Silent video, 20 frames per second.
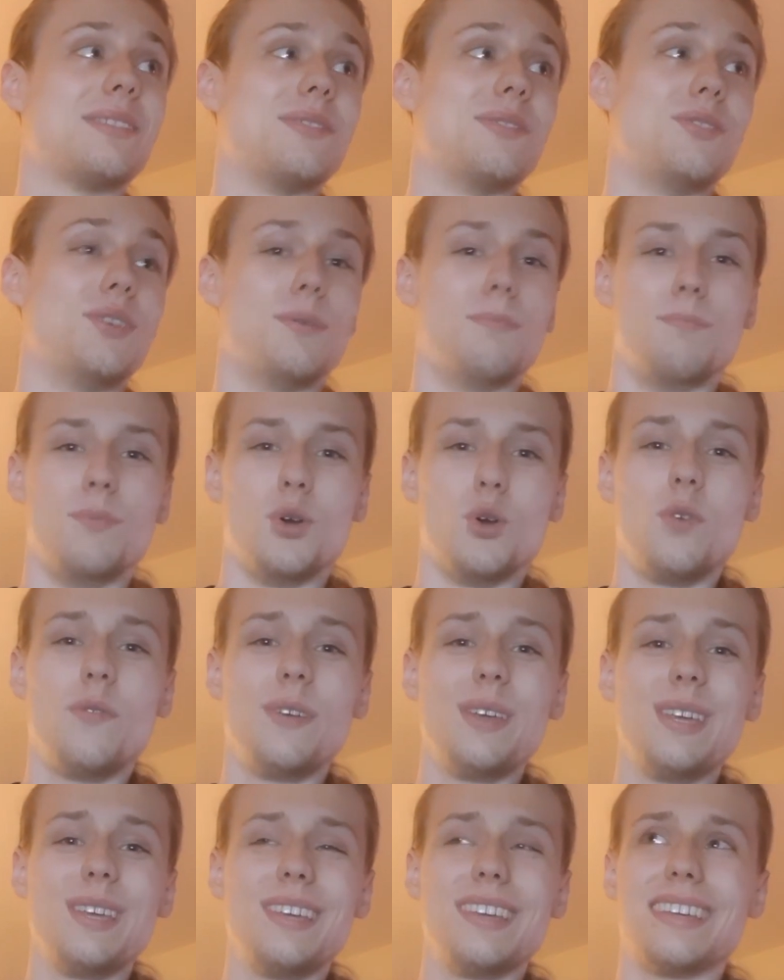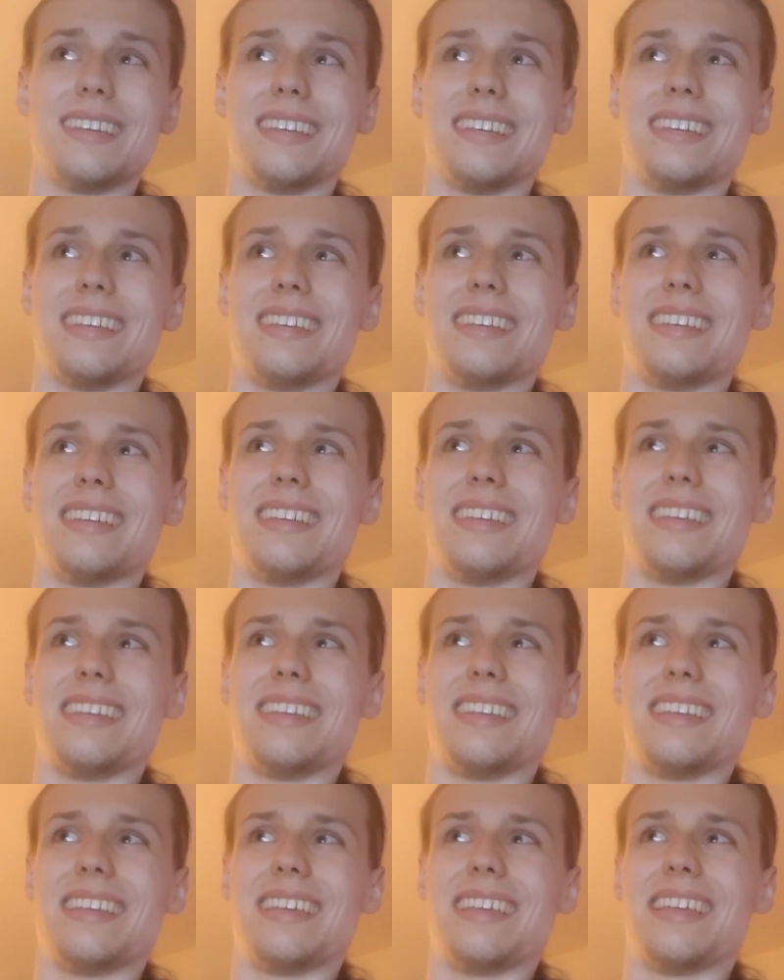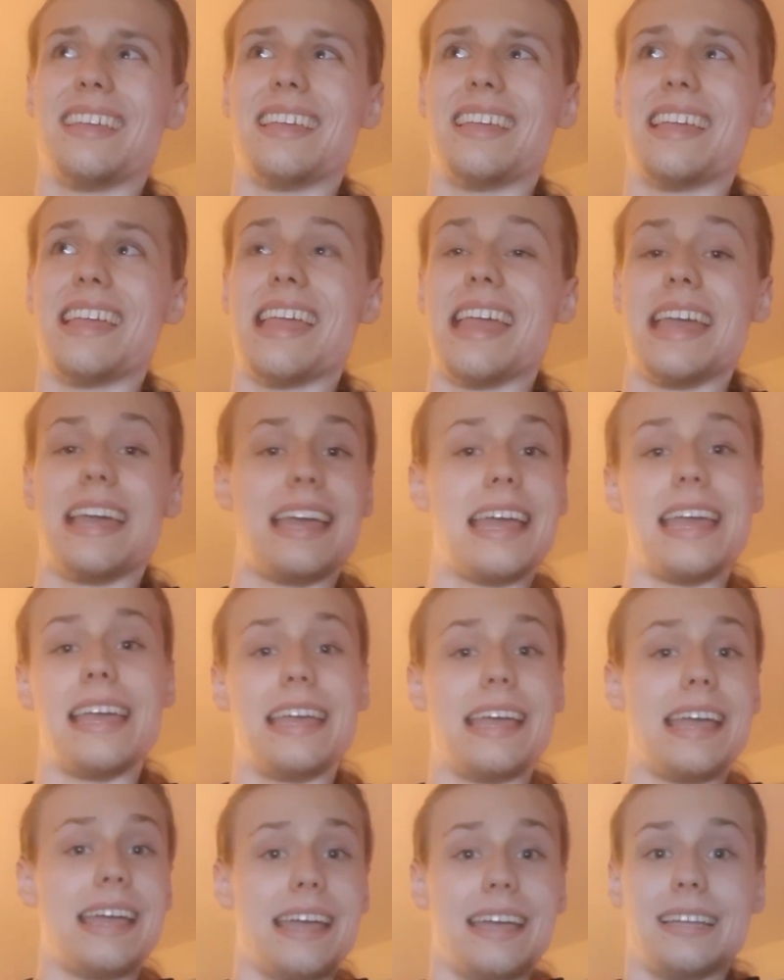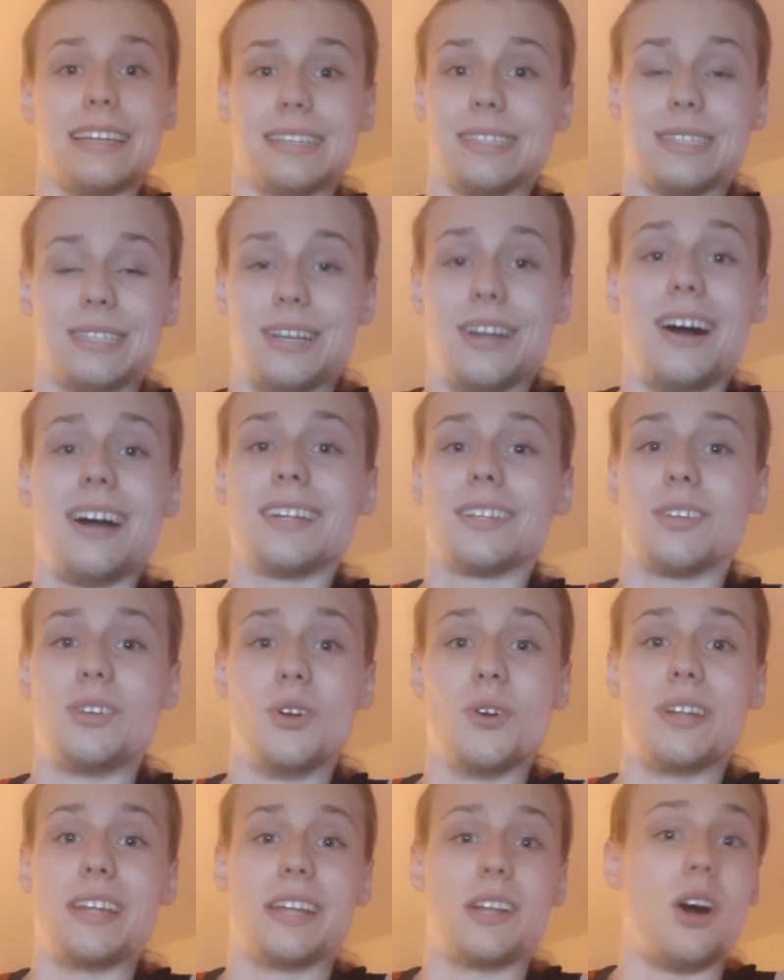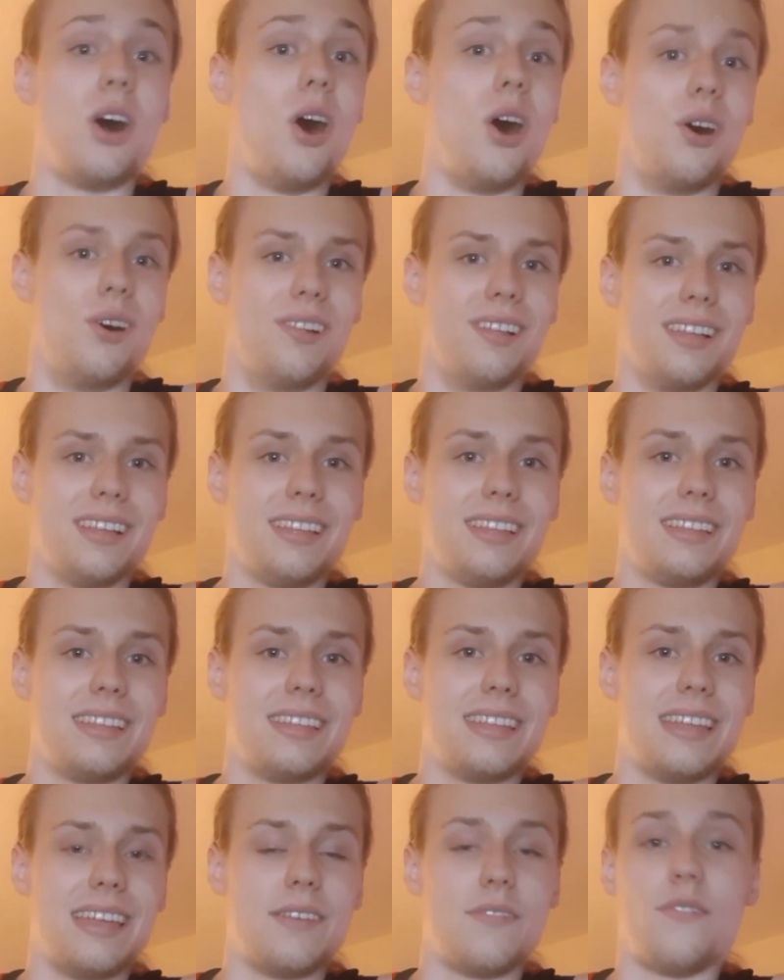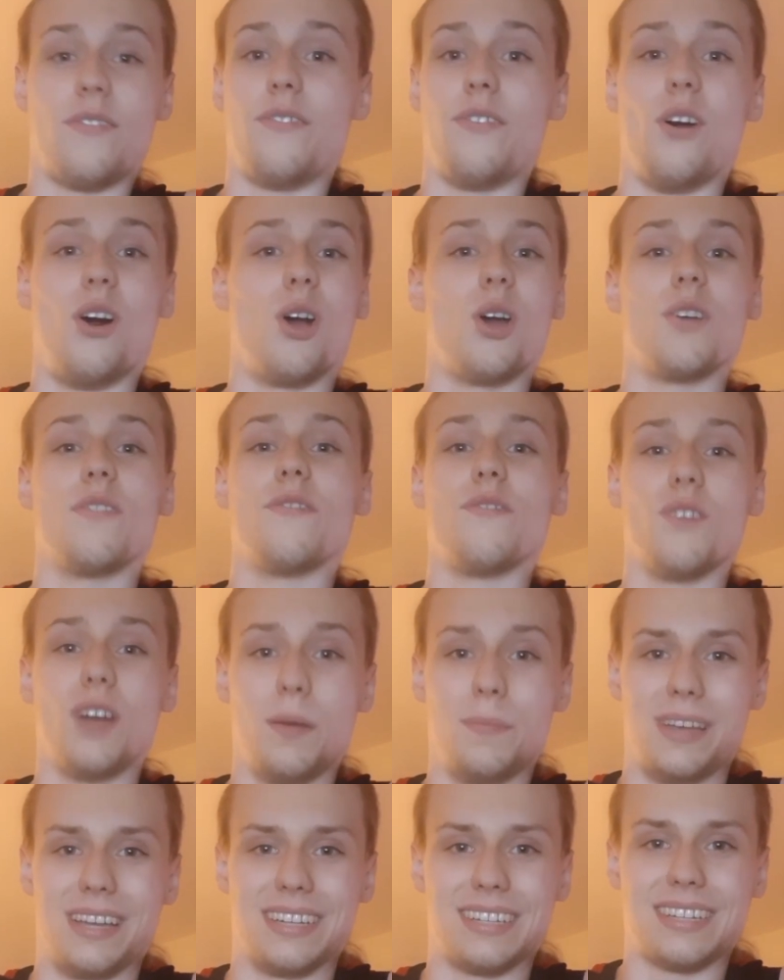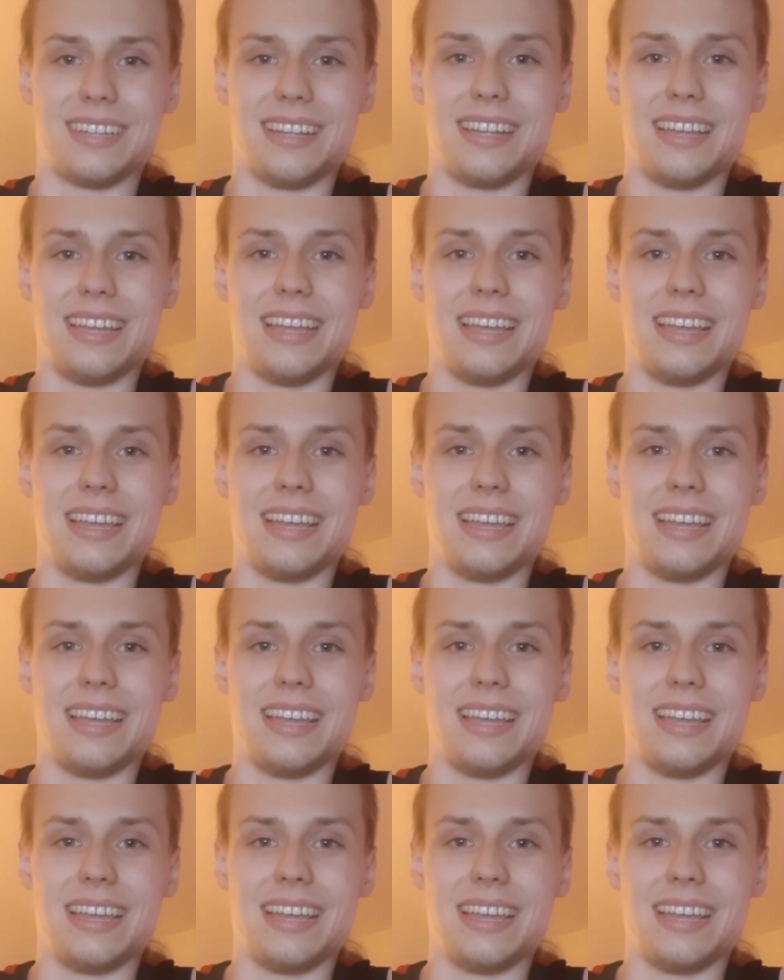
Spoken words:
the movie, it's not good at all. Far from it.